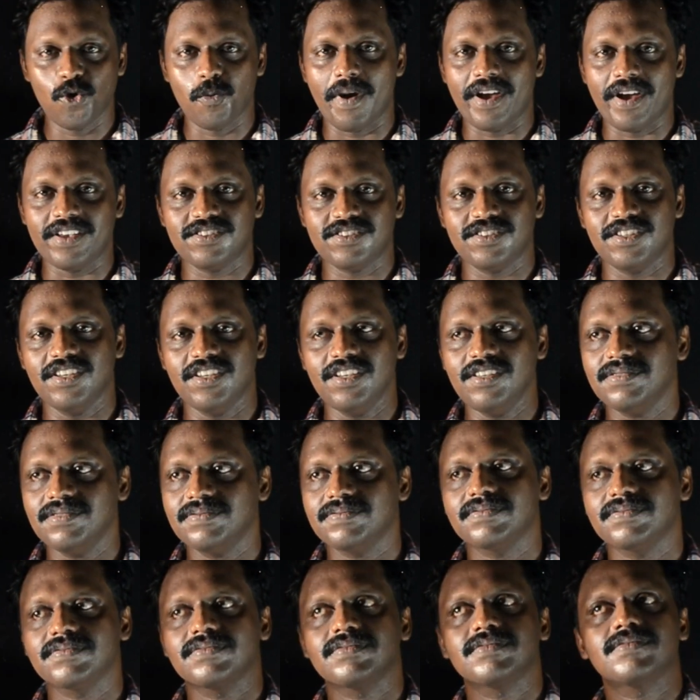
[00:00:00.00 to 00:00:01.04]
Q by
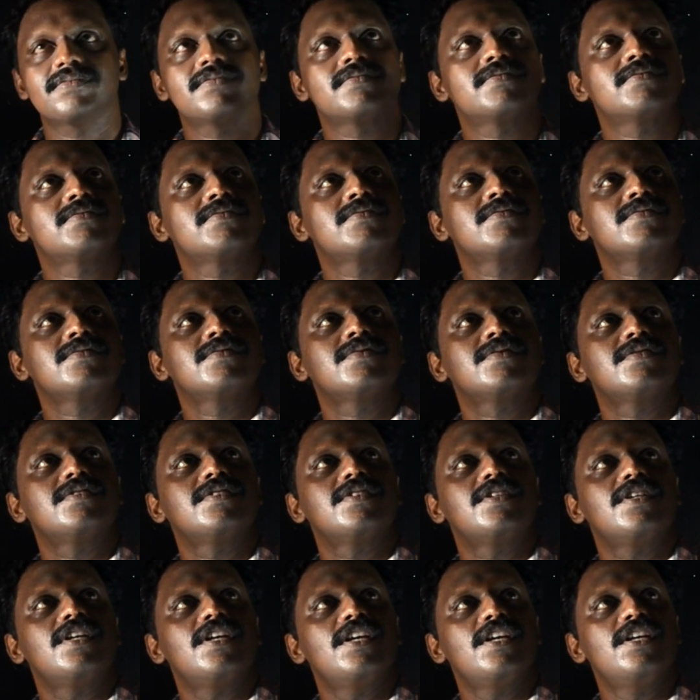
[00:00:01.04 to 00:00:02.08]
C
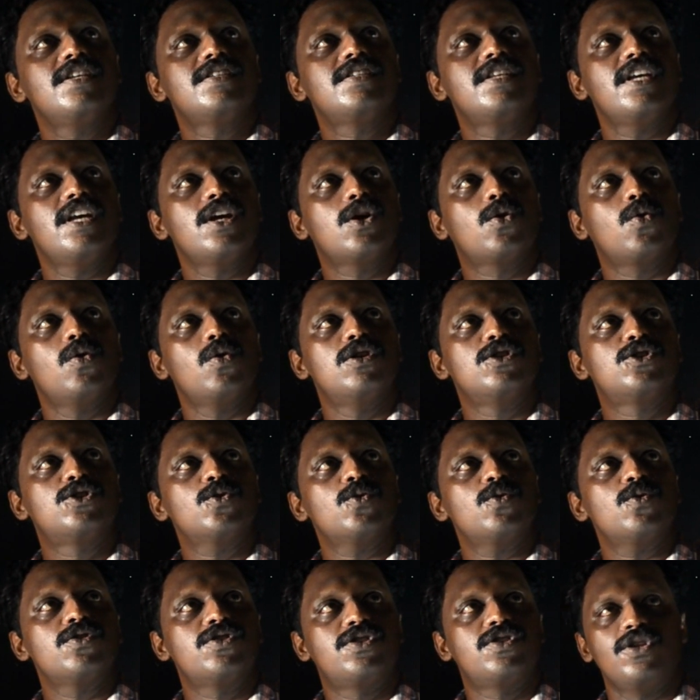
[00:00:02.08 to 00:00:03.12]
is
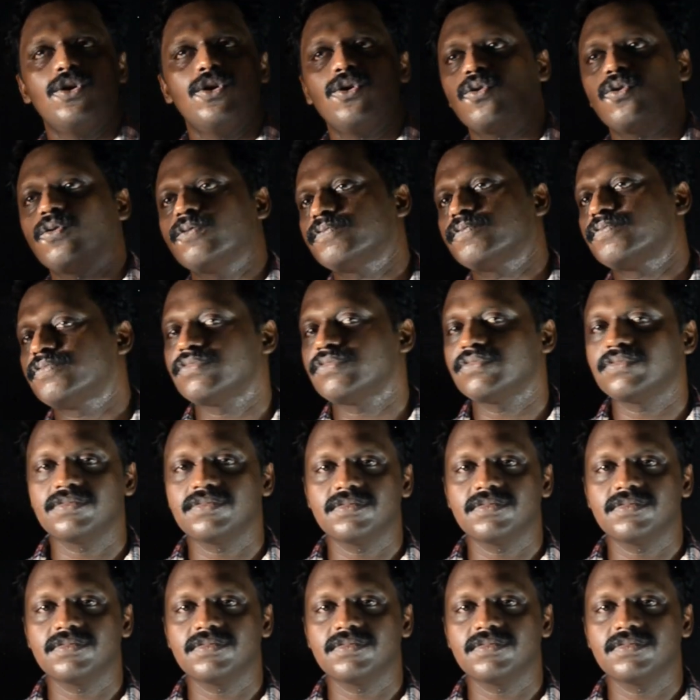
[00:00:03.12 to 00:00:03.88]
equal to 0.